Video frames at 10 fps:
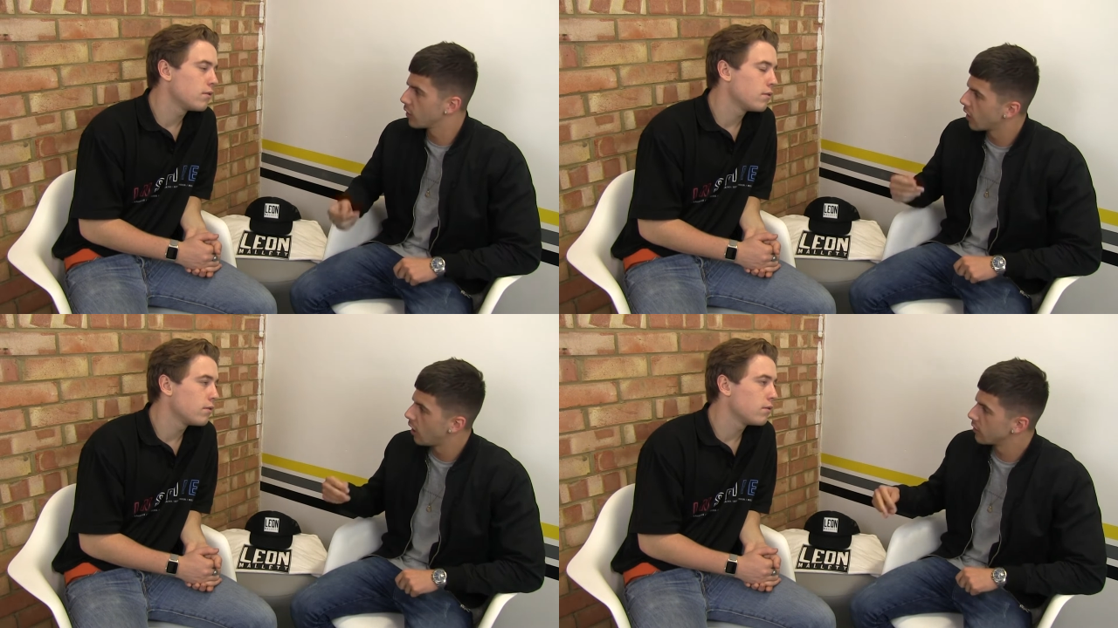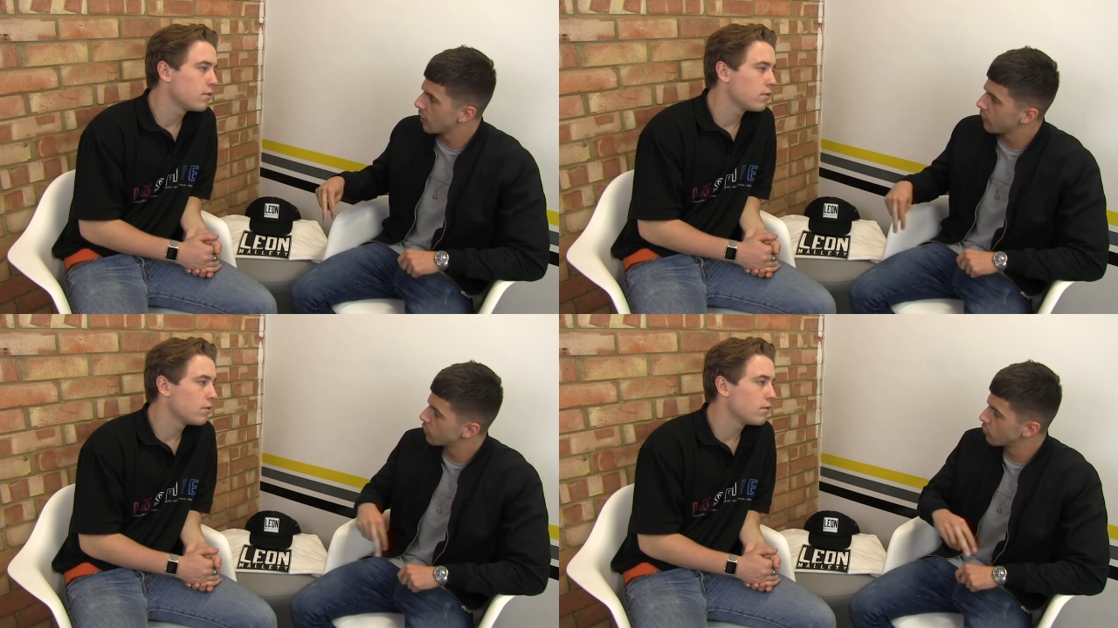Speaker 1: of the guys
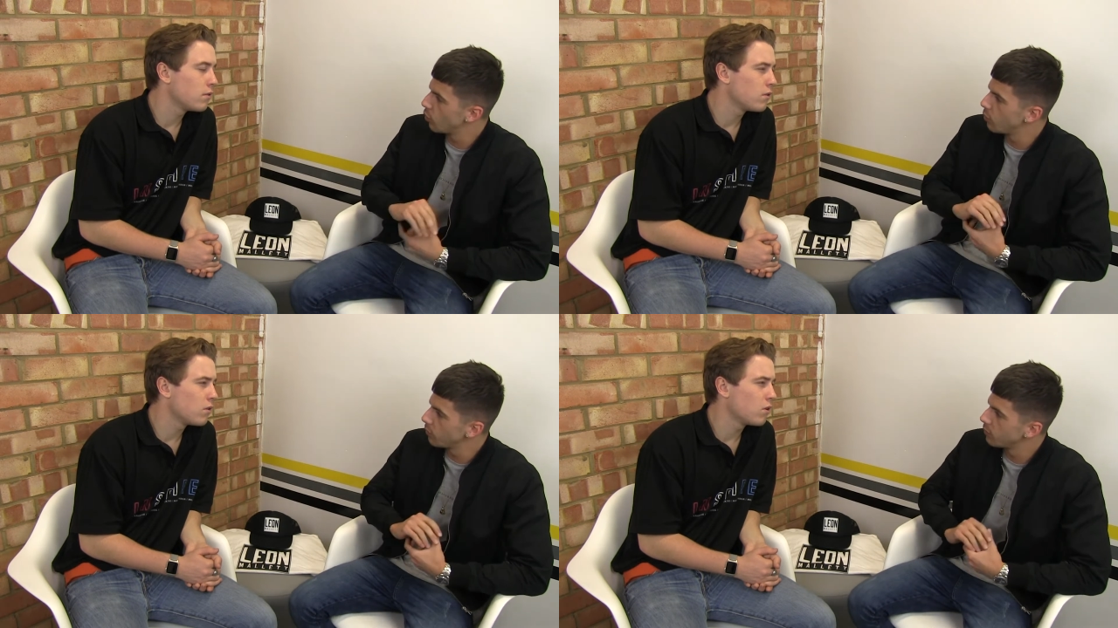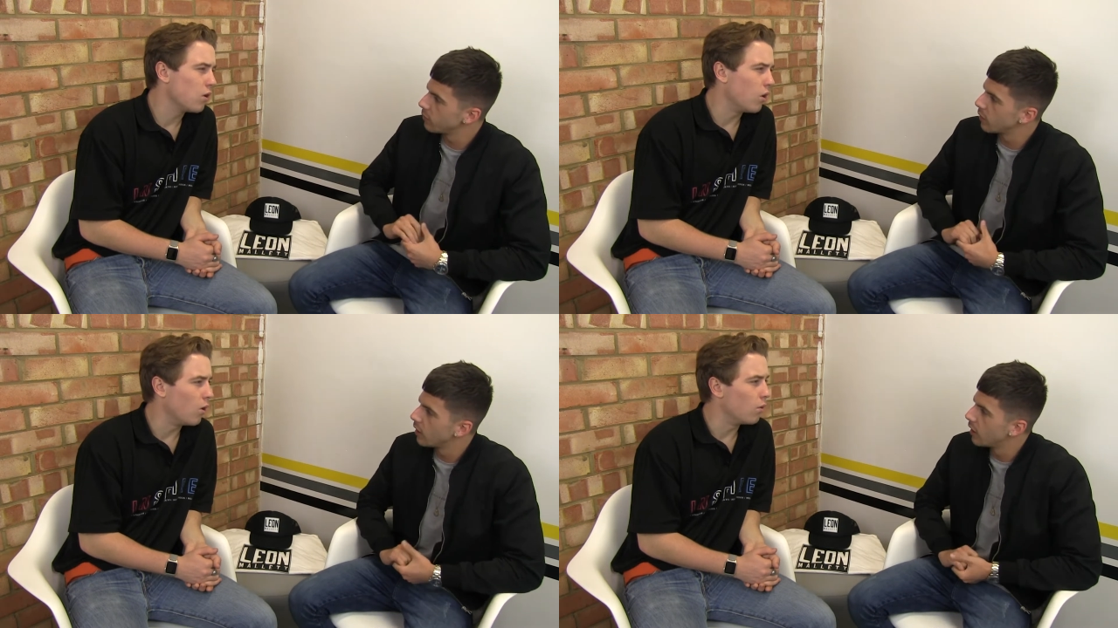left the room.
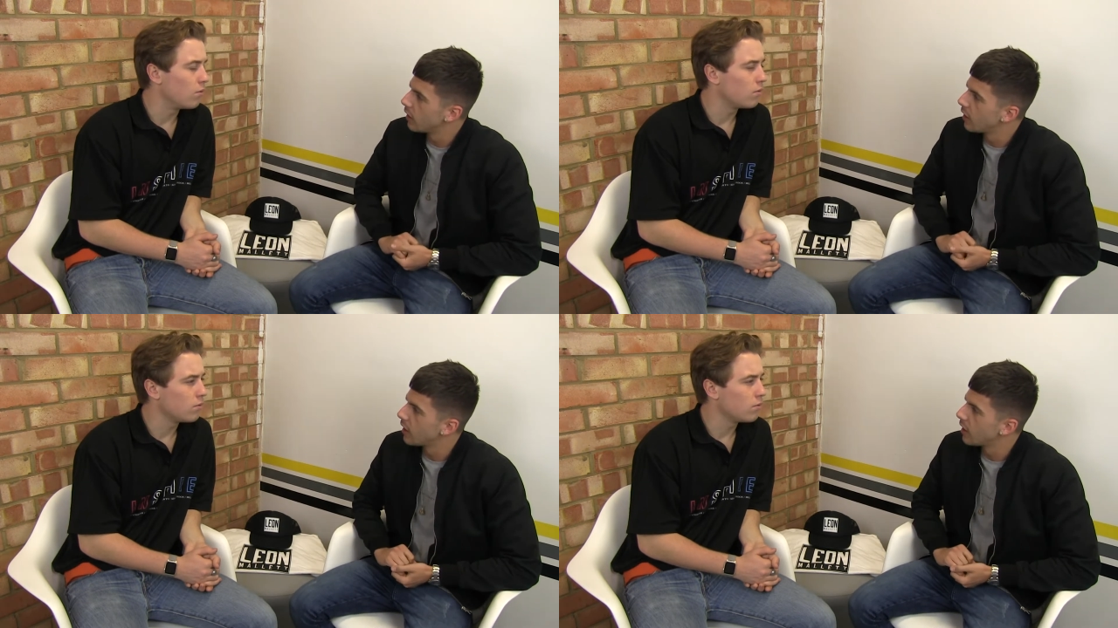Oh.